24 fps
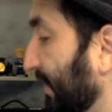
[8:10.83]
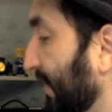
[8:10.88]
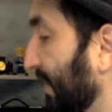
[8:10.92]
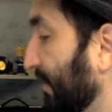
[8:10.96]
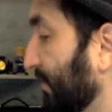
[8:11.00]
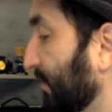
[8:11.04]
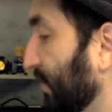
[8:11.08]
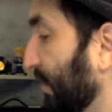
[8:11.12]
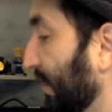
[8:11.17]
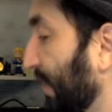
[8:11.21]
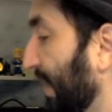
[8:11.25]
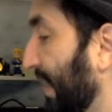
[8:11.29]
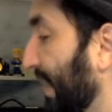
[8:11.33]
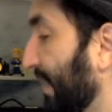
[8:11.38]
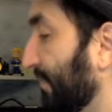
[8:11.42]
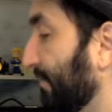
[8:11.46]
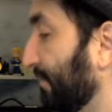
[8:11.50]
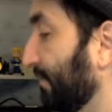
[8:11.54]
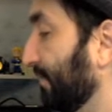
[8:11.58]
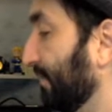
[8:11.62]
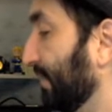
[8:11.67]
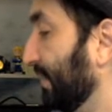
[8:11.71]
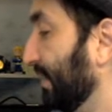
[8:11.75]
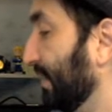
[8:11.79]
have
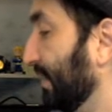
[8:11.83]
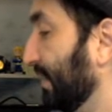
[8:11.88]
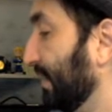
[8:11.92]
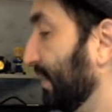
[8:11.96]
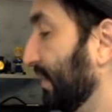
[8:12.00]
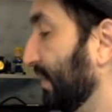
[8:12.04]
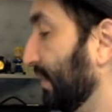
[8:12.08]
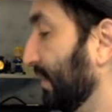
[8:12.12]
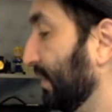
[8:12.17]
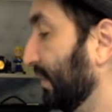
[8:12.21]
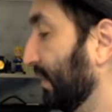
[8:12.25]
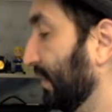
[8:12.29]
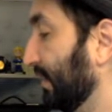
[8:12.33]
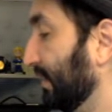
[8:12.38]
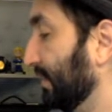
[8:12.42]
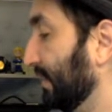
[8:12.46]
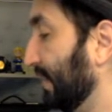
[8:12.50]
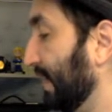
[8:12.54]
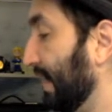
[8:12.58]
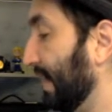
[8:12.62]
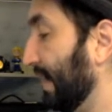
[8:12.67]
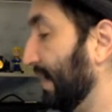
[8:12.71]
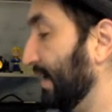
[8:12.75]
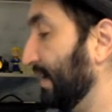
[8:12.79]
a tie,
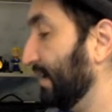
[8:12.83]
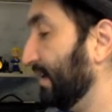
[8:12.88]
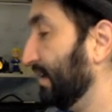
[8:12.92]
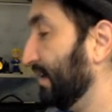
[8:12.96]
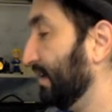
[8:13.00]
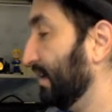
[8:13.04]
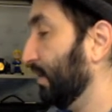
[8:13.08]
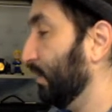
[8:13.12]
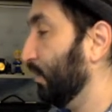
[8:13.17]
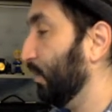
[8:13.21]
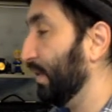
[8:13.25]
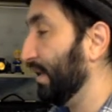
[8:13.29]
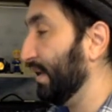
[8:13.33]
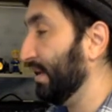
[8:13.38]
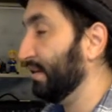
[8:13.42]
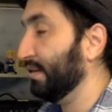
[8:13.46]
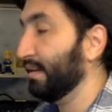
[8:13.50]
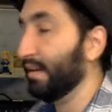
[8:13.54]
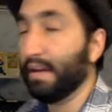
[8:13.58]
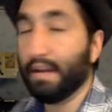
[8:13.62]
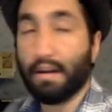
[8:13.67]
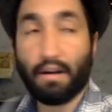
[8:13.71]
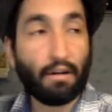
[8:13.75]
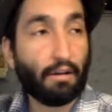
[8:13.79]
a win, and a
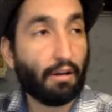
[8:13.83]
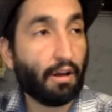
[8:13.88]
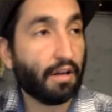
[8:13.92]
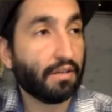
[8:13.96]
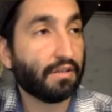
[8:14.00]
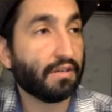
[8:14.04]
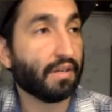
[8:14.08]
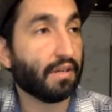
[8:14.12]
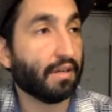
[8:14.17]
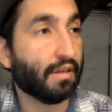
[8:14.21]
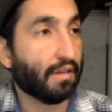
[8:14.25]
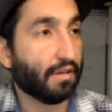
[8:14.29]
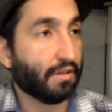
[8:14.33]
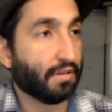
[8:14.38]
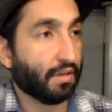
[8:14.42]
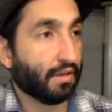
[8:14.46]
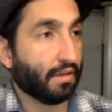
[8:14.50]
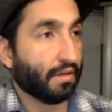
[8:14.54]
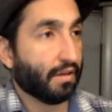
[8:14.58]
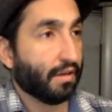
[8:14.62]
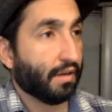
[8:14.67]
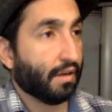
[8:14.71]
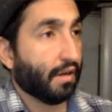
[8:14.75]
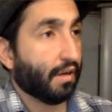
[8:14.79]
loss condition.
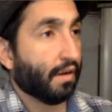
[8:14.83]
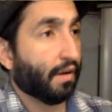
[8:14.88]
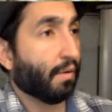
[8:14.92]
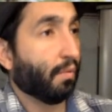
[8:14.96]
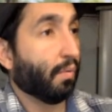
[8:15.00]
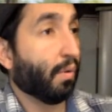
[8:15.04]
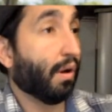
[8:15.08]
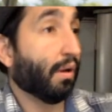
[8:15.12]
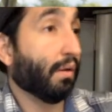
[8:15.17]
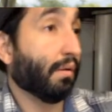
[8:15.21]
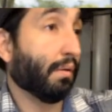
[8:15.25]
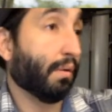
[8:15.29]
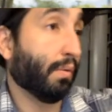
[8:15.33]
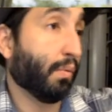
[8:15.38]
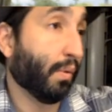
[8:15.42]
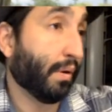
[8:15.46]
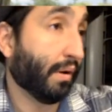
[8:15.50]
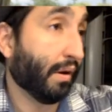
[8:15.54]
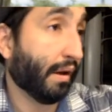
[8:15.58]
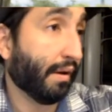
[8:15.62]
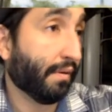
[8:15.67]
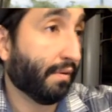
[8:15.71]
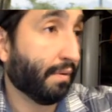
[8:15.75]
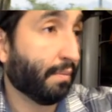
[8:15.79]
Well,
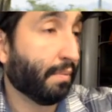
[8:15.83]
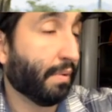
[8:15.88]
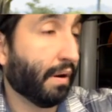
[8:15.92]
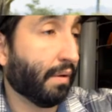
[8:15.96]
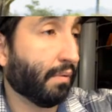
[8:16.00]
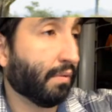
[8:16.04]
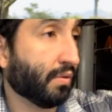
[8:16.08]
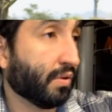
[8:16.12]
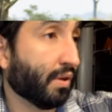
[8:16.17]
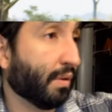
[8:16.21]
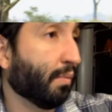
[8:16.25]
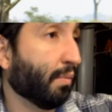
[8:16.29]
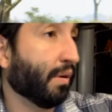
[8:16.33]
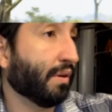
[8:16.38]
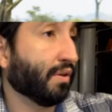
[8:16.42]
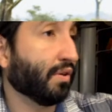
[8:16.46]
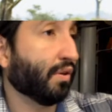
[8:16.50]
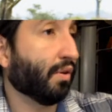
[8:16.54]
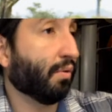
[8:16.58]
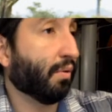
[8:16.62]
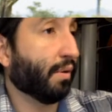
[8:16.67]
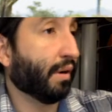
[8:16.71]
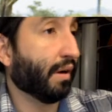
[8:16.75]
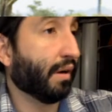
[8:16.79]
someone's
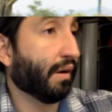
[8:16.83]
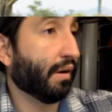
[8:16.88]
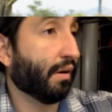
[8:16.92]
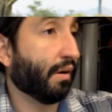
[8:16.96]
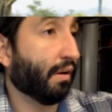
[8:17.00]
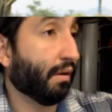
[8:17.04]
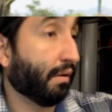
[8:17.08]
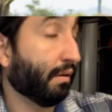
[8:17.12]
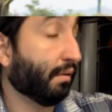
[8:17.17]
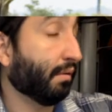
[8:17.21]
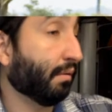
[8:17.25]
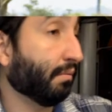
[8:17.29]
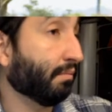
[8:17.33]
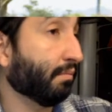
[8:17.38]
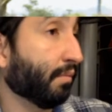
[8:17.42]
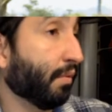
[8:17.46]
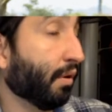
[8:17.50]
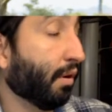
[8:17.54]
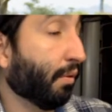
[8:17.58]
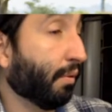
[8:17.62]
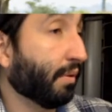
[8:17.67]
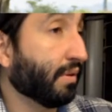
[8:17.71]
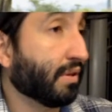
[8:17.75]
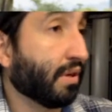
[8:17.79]
always
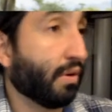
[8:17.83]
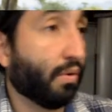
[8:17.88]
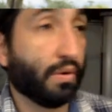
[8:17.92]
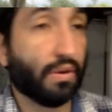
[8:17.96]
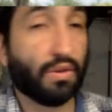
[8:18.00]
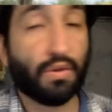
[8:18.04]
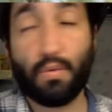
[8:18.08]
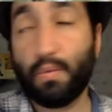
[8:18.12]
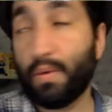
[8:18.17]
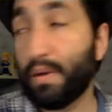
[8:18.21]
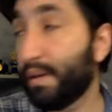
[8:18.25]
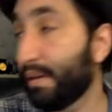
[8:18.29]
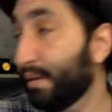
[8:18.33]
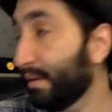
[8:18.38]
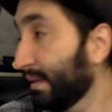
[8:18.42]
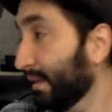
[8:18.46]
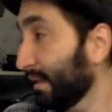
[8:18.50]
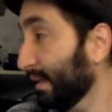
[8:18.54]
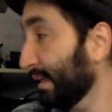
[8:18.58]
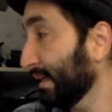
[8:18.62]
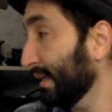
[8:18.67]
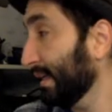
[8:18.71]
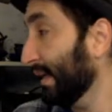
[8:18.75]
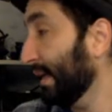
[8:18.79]
going to win,
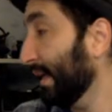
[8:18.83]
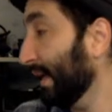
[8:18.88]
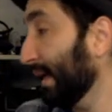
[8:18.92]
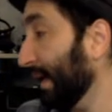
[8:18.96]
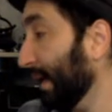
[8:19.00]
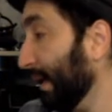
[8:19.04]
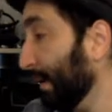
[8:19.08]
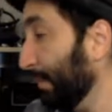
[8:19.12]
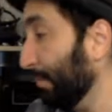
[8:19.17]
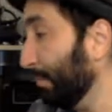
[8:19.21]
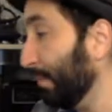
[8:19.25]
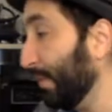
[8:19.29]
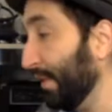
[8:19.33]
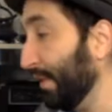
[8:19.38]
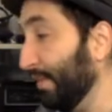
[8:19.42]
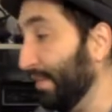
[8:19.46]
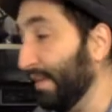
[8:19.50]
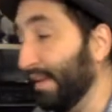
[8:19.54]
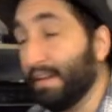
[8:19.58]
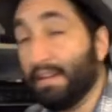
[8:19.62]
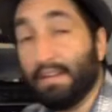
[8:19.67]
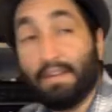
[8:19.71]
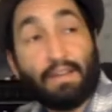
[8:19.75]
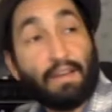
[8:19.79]
but then
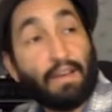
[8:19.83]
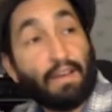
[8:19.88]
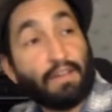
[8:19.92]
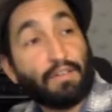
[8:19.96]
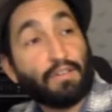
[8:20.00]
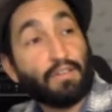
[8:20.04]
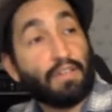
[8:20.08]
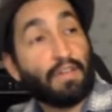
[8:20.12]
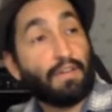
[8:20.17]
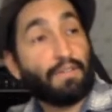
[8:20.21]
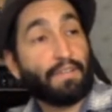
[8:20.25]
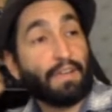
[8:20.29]
it should definitely have a